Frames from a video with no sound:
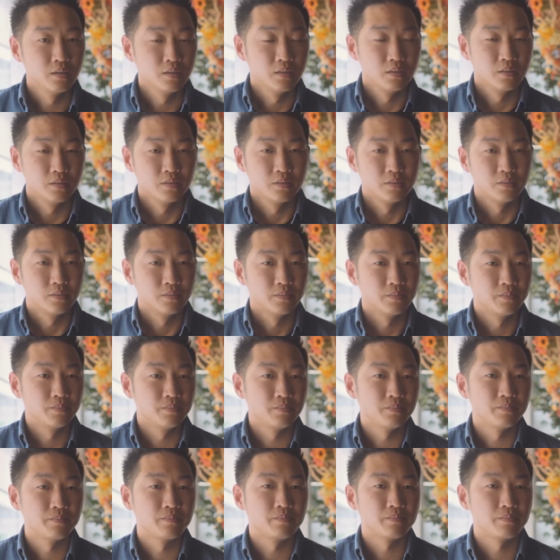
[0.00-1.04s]

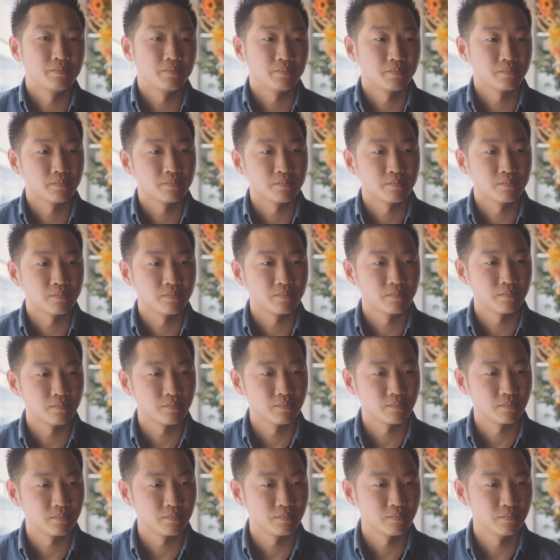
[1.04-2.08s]

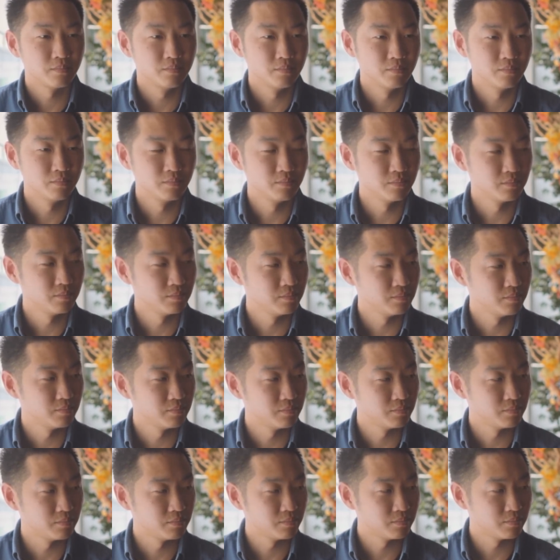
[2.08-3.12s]

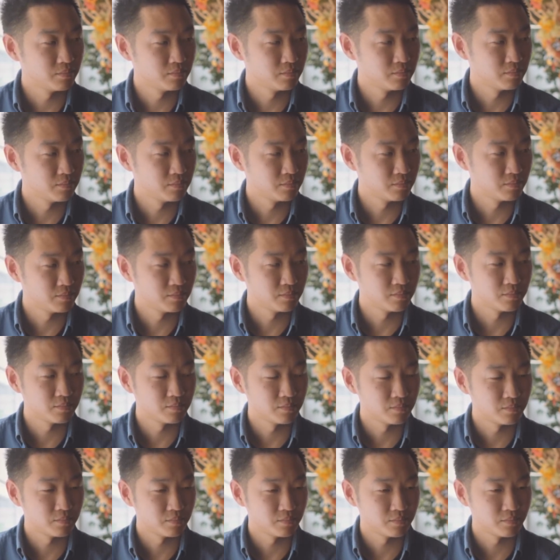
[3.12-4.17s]

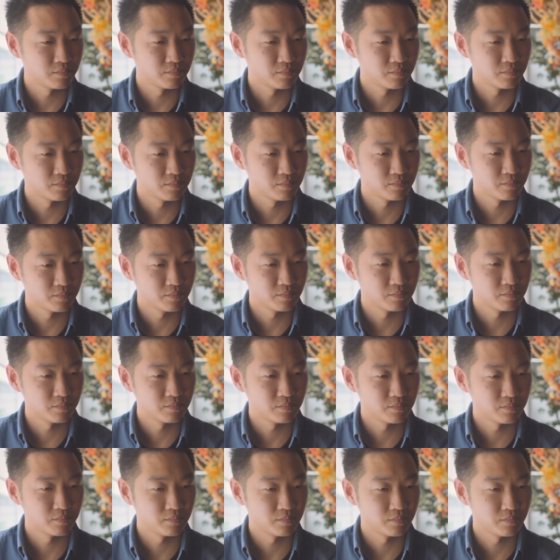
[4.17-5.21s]

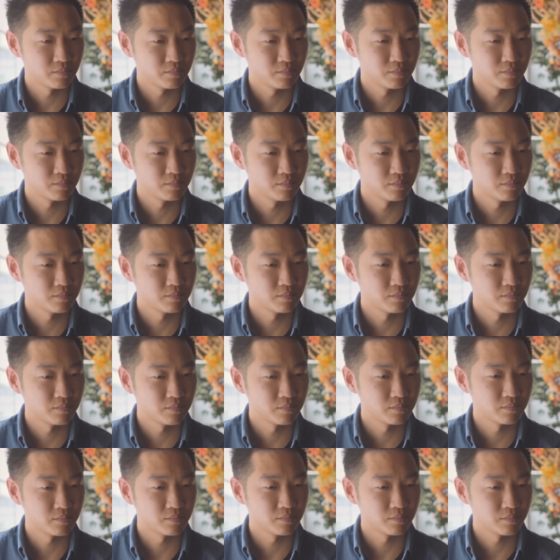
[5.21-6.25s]

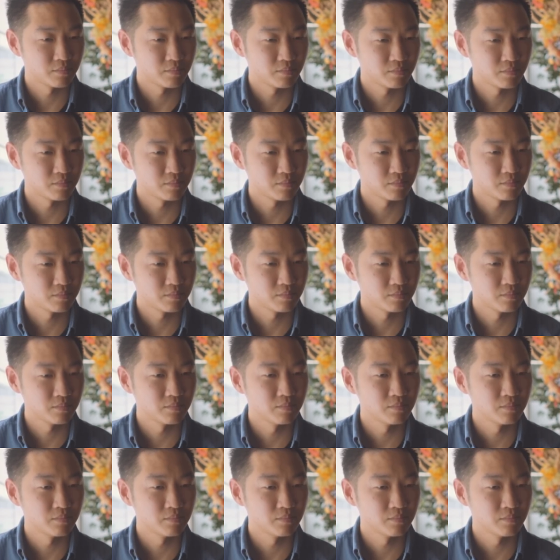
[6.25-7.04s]
The person shown says nothing.